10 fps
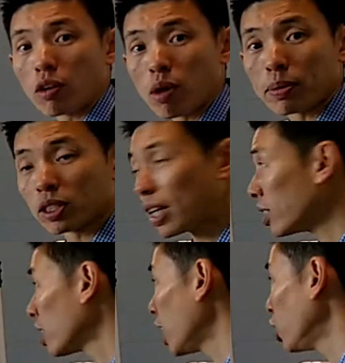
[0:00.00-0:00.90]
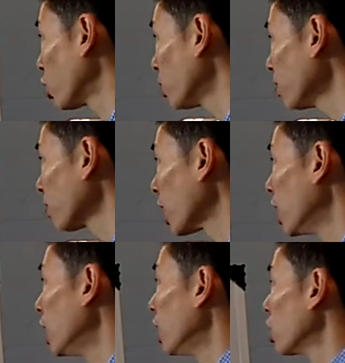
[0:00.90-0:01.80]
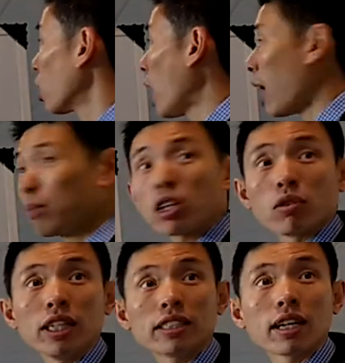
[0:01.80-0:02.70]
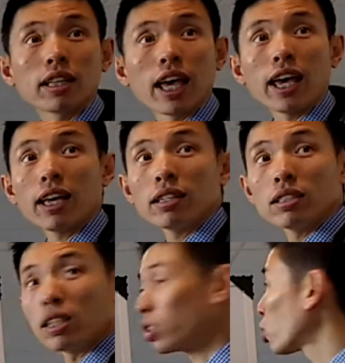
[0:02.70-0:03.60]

representation. So how many greens are there? It's